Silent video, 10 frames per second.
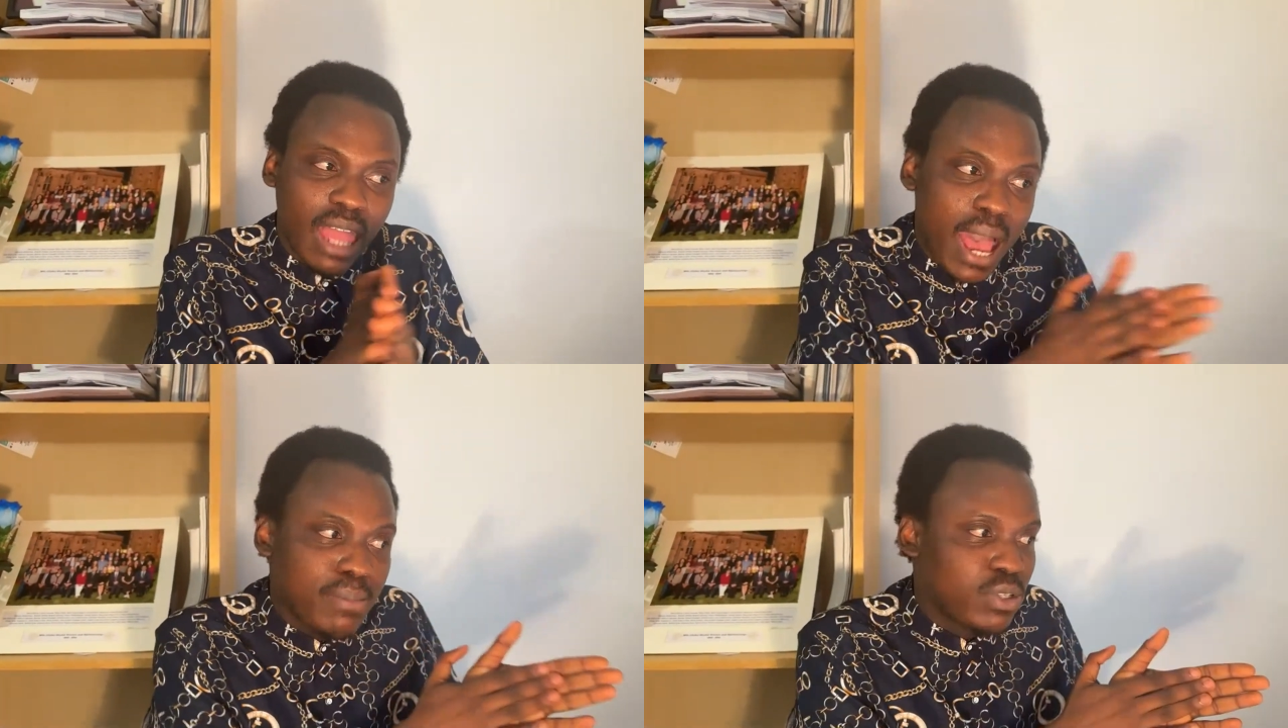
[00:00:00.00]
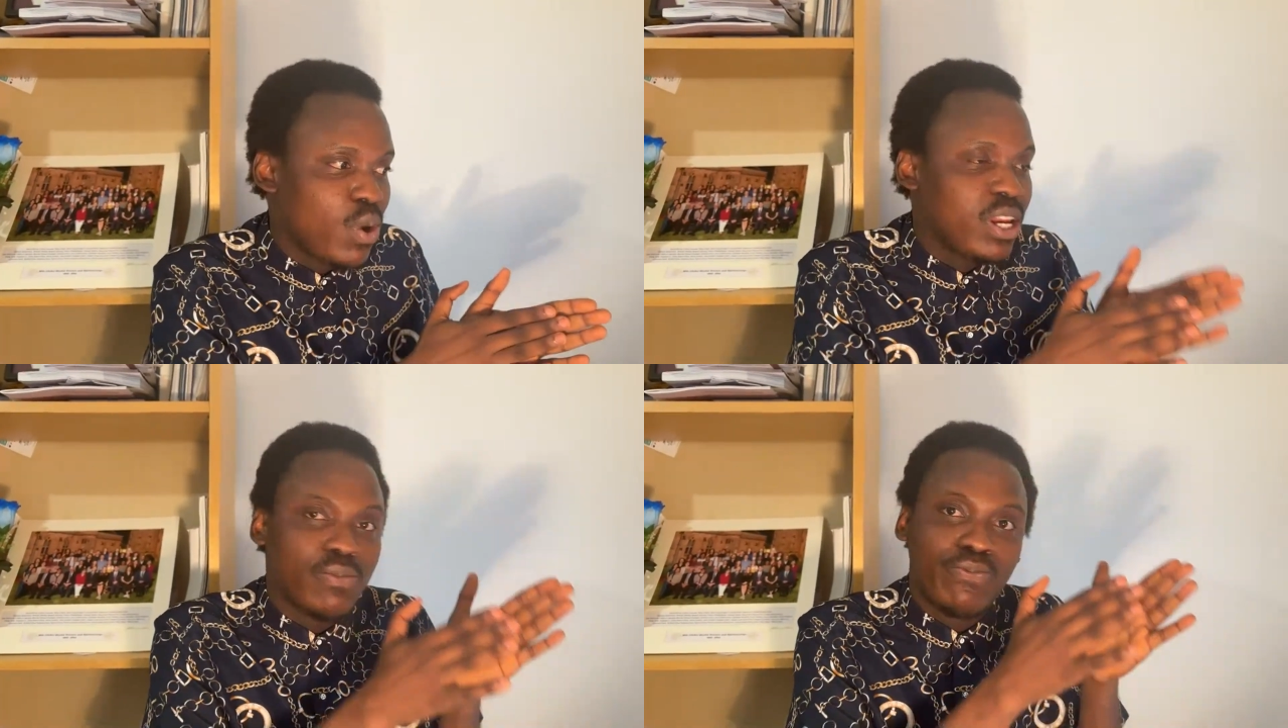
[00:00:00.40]
times
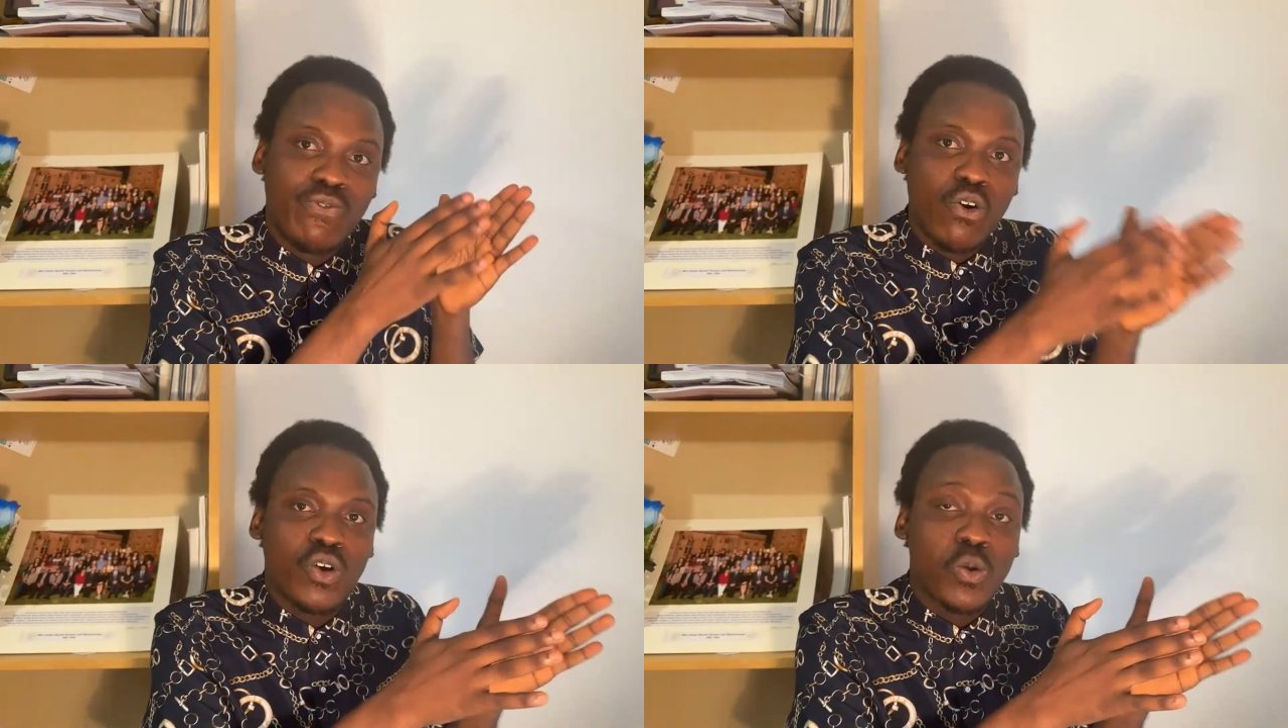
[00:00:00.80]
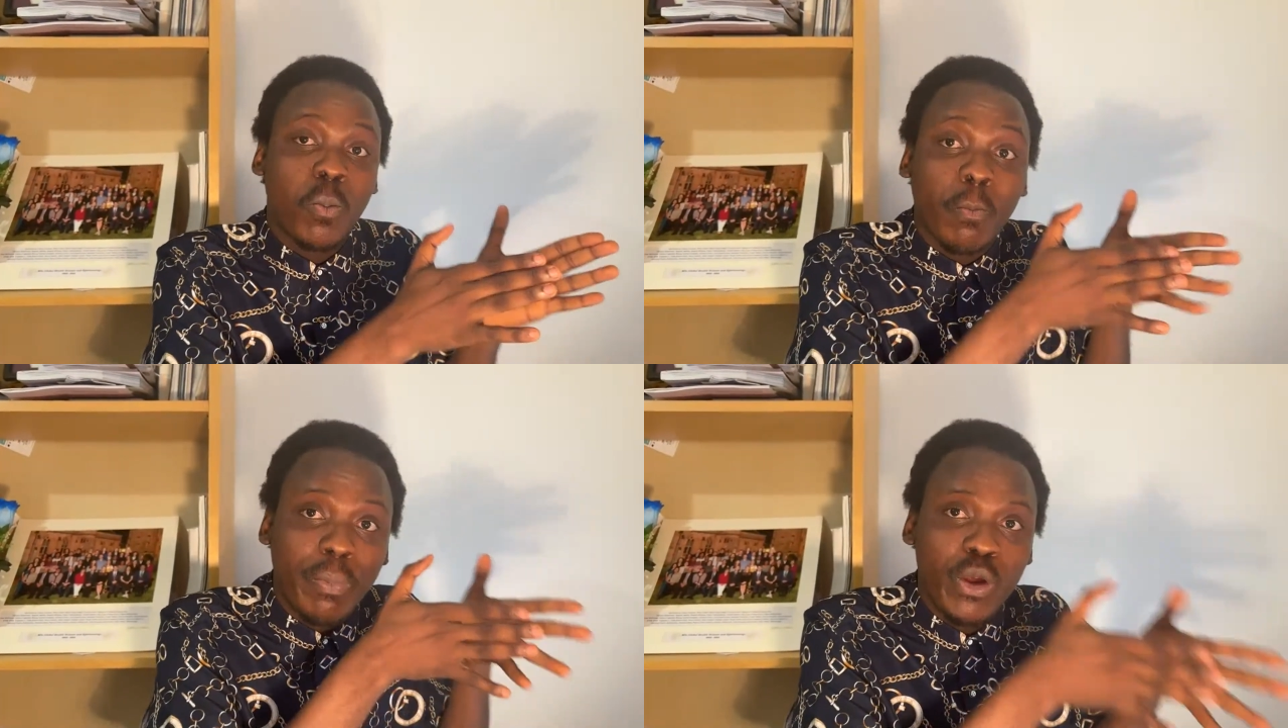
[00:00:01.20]
where they focus
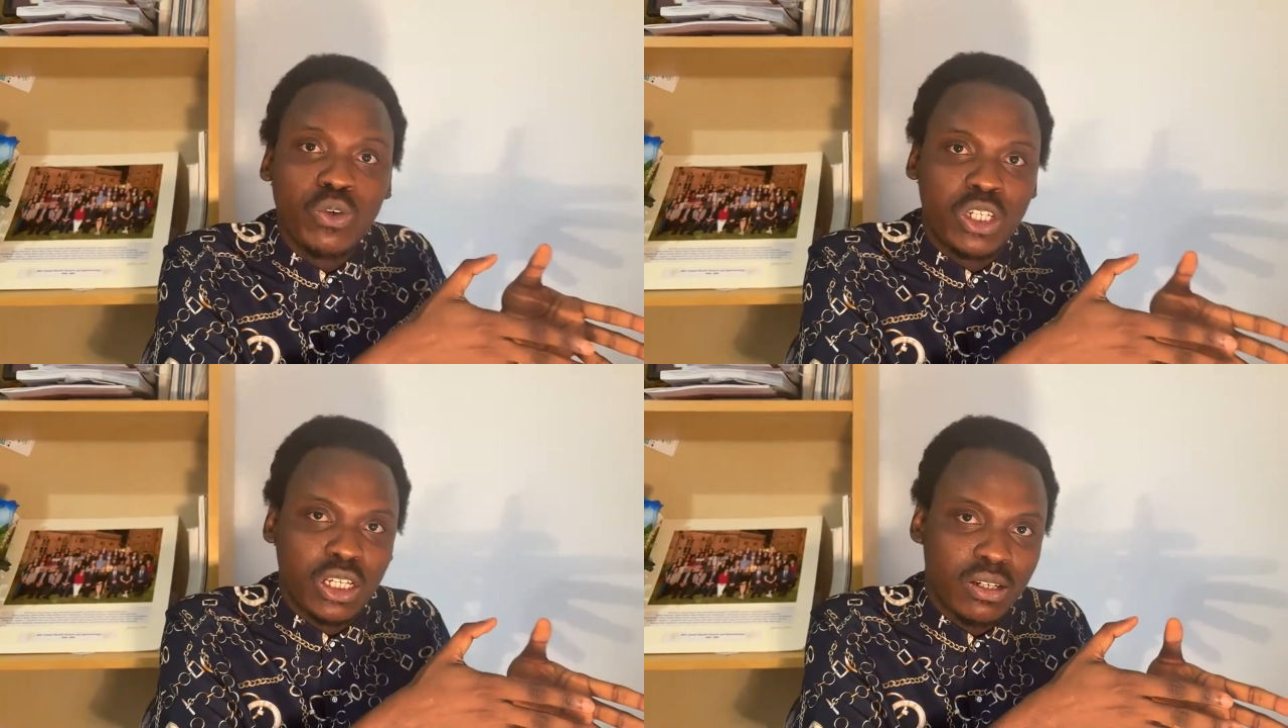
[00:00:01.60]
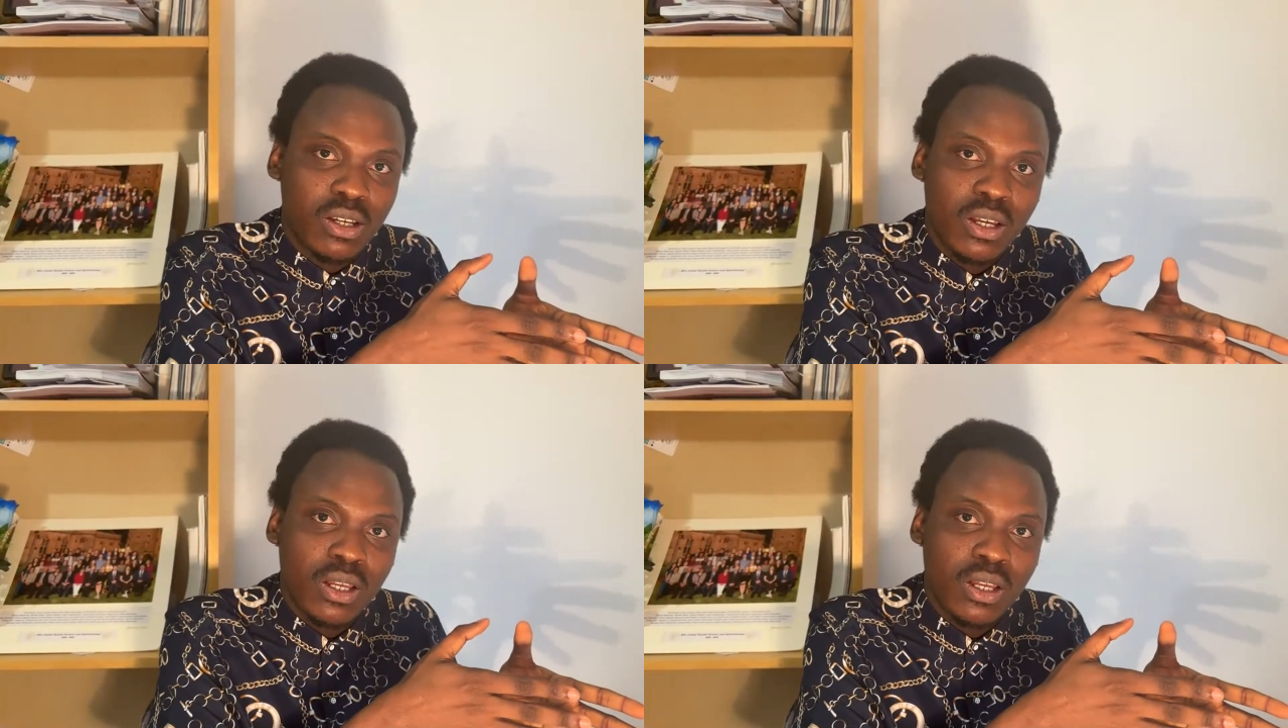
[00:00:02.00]
on building.